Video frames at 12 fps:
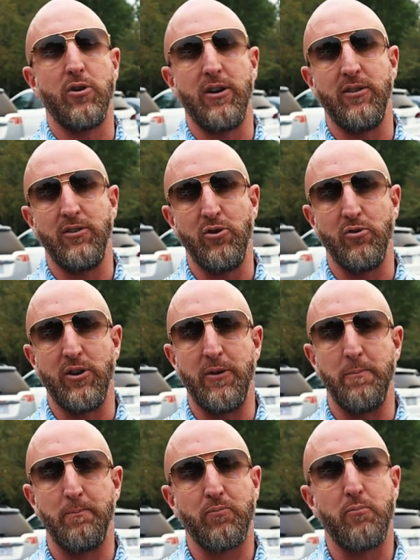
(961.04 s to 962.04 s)

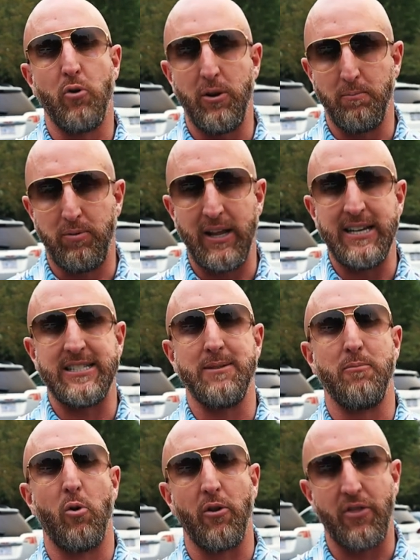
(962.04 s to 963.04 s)
can put in place,
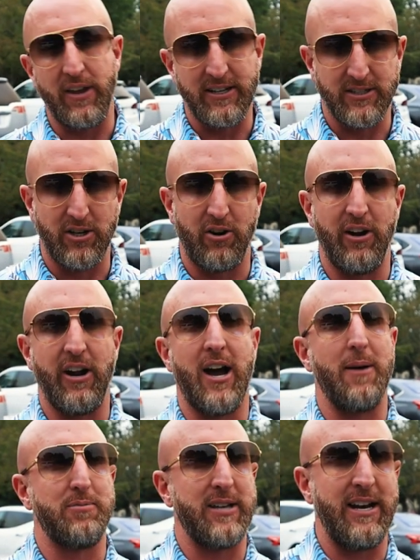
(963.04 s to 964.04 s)
the more things that are an
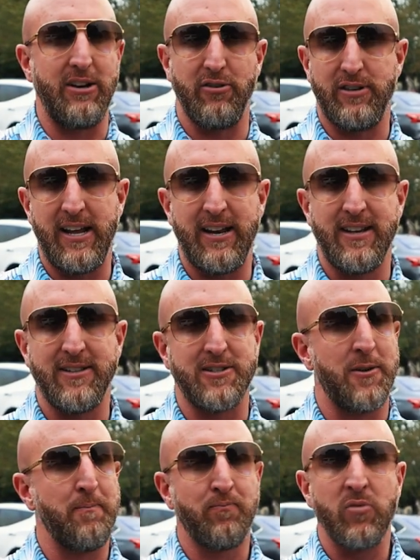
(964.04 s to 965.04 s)
upside to your
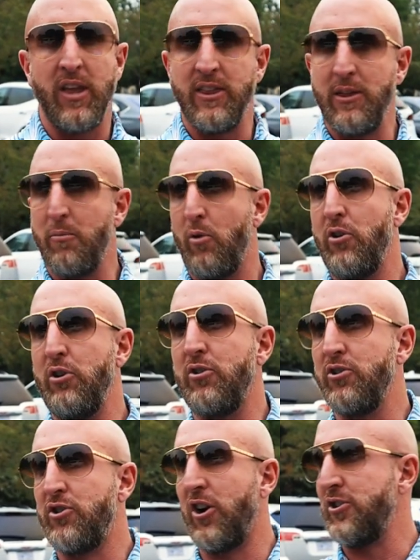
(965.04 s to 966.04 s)
tenants, the more that you
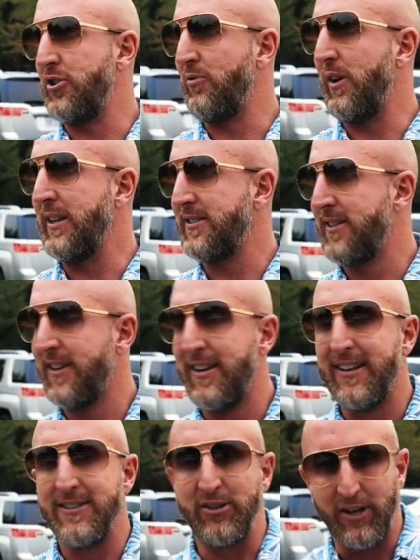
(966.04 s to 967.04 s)
can charge in rents.
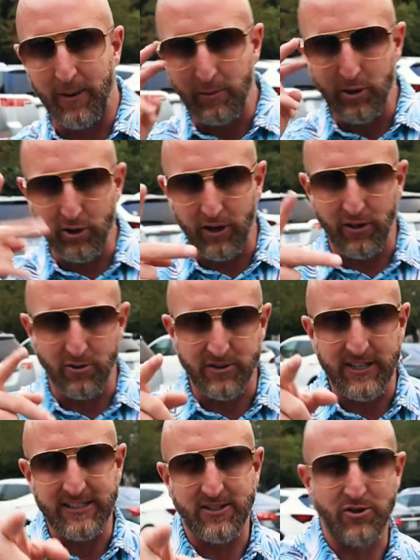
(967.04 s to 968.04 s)
So you got to be looking at those
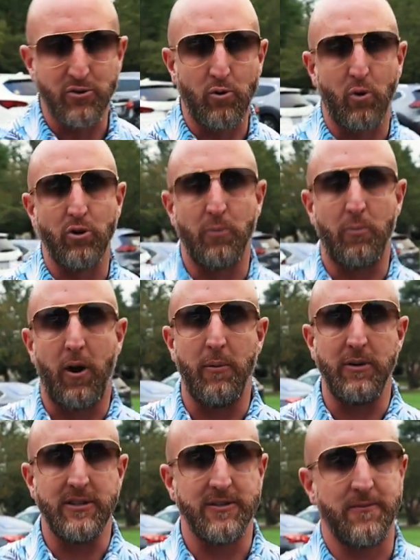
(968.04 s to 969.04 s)
things as you're touring your
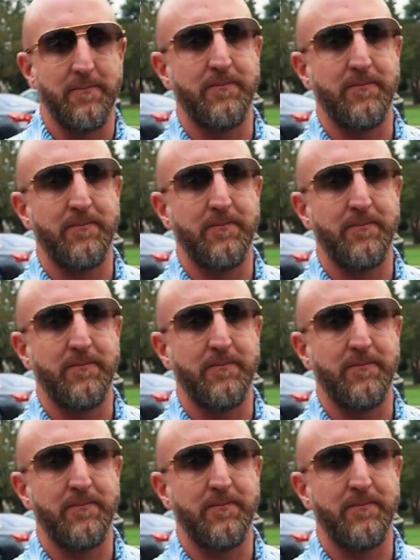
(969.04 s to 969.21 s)
apartments.